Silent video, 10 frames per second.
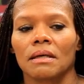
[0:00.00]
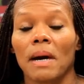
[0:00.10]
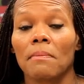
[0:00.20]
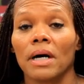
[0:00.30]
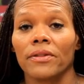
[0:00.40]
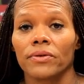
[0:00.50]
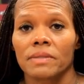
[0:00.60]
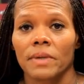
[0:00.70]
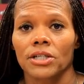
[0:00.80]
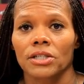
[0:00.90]
my mother
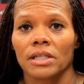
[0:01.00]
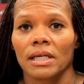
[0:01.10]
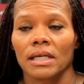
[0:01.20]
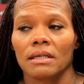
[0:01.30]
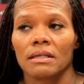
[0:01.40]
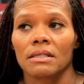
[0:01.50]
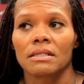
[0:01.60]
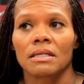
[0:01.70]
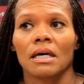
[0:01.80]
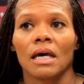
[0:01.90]
especially
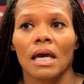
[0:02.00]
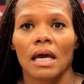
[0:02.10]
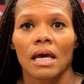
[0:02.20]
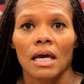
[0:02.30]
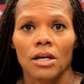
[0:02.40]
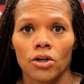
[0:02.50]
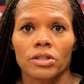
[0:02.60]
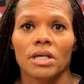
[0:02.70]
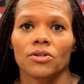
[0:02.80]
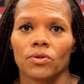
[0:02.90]
is a
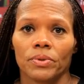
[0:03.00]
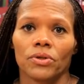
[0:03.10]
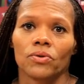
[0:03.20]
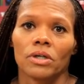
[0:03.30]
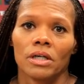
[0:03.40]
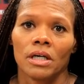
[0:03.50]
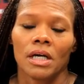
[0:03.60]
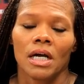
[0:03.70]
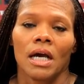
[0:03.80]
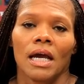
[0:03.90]
nurse entrepreneur.
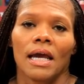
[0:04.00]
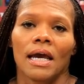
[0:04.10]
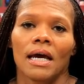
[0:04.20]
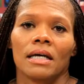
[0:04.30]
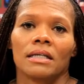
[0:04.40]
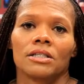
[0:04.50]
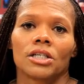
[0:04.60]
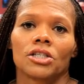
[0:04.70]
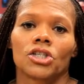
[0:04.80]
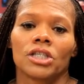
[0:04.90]

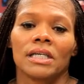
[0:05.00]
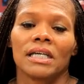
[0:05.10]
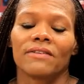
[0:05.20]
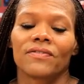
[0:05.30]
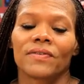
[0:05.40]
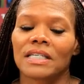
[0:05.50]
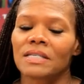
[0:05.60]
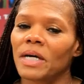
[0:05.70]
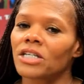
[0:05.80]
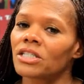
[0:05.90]
And
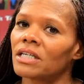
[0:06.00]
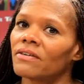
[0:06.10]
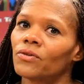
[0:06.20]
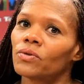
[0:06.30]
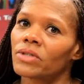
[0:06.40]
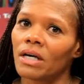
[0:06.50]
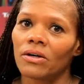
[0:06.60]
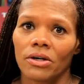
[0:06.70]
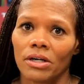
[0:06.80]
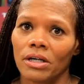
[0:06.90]
especially if you
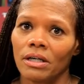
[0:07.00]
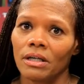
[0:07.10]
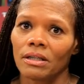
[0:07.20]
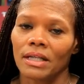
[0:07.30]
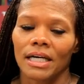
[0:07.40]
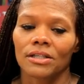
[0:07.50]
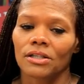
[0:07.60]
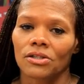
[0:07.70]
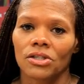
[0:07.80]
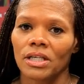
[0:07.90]
tell her
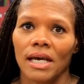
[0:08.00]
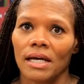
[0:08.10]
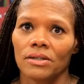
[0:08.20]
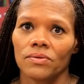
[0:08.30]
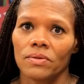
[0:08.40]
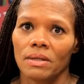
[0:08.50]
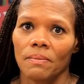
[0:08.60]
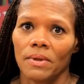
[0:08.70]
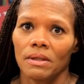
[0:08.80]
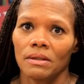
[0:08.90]
that she can't do
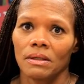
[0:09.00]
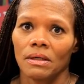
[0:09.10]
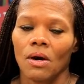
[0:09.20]
something